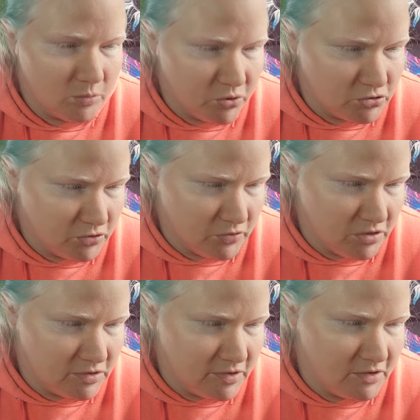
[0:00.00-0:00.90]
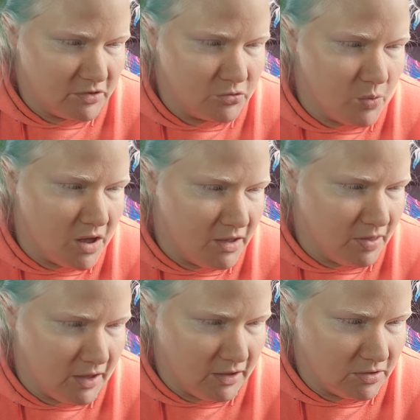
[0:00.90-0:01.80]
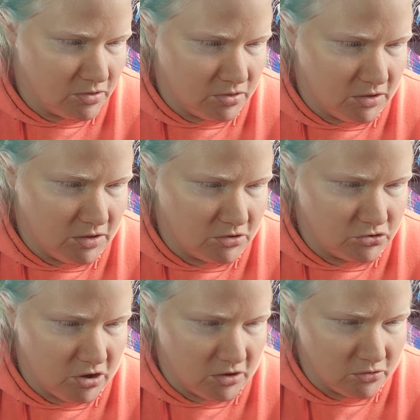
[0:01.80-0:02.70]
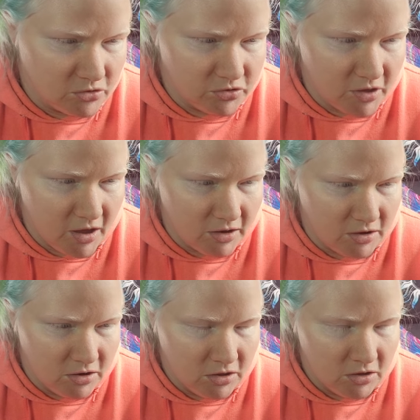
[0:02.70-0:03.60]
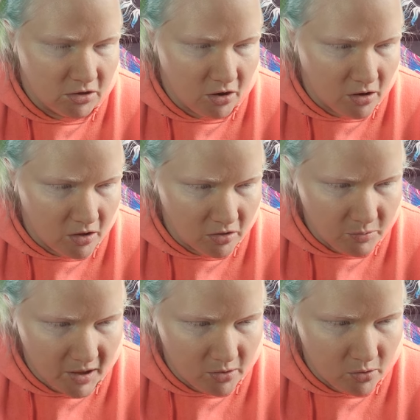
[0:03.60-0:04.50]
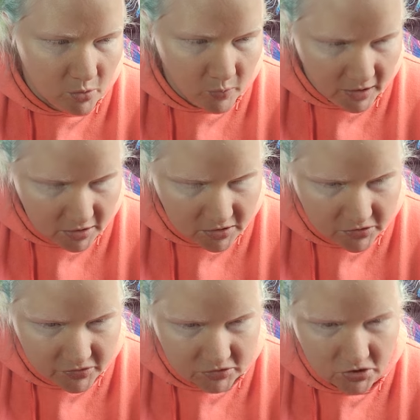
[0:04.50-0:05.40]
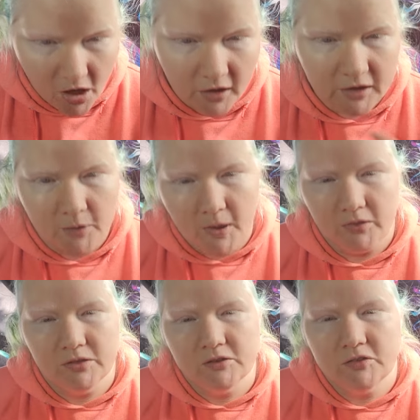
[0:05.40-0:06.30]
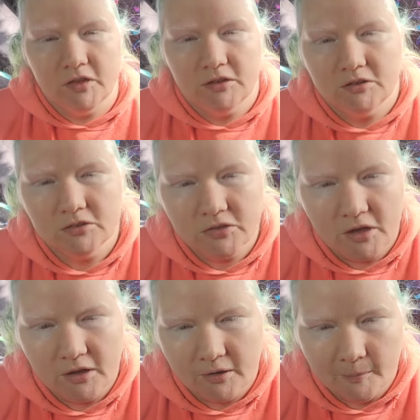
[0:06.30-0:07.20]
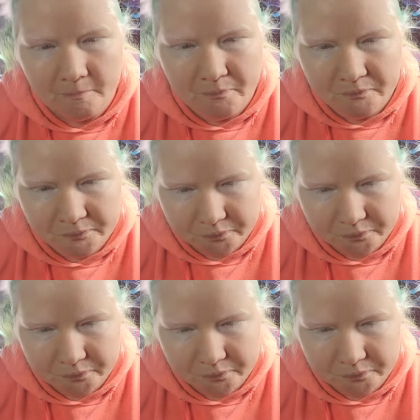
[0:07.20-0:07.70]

I'm pushing for these things. That's why I like the channels that are all about awareness and talking about these things. Um,